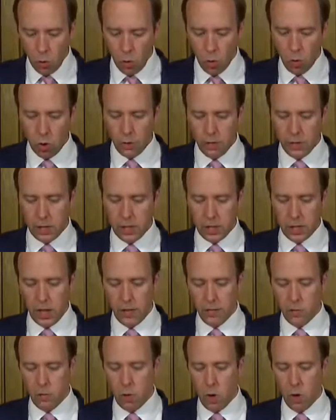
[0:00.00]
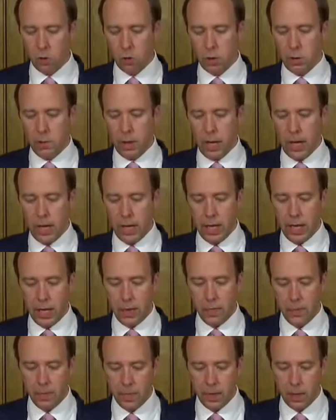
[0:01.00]
All of us have a role to play
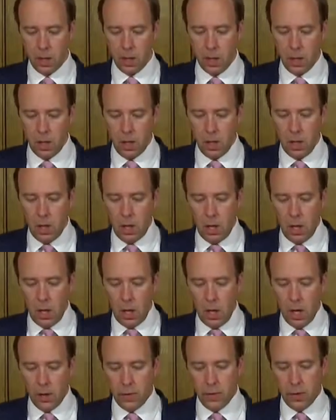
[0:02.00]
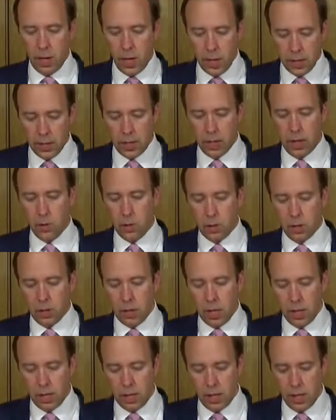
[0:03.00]
here. And the last thing I want to
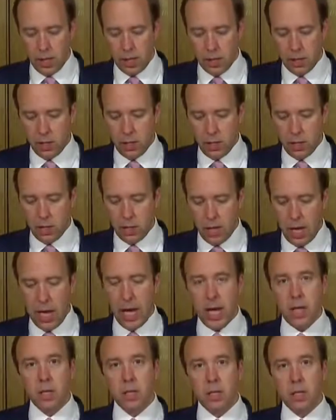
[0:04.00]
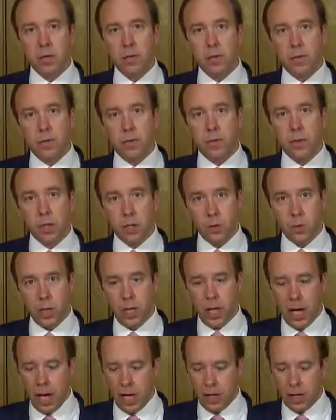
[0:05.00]
say is this, that ahead of this
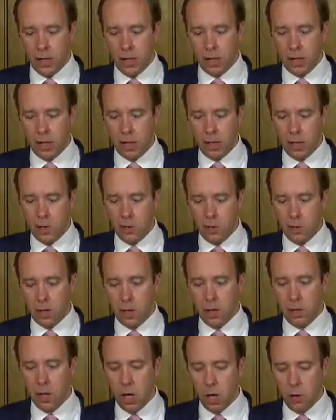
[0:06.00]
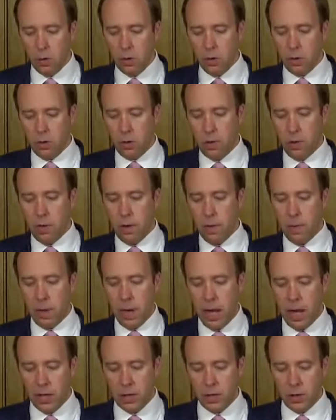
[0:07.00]
weekend, when I know that there are
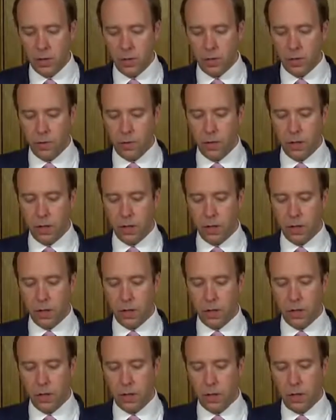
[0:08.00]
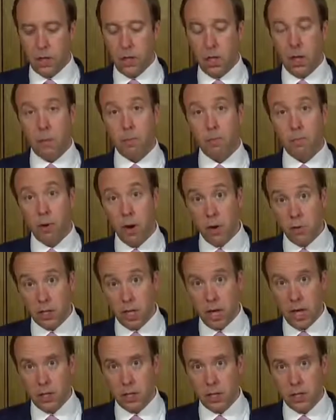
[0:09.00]
plans for further
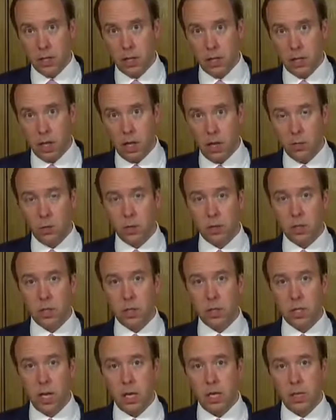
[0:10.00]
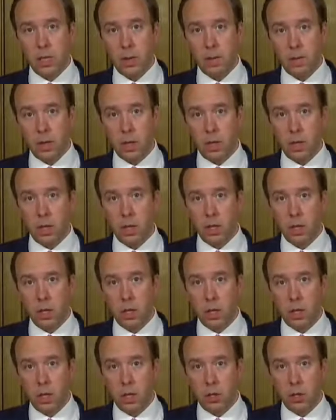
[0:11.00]
protests, I want to say something
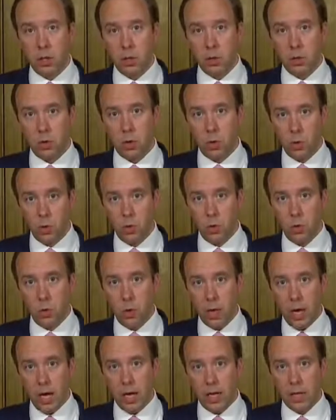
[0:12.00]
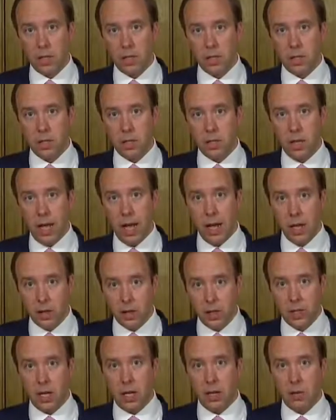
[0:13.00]
to you as
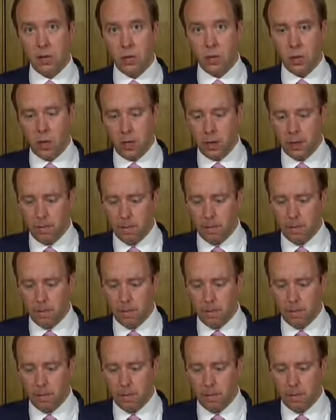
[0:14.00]
Health Secretary.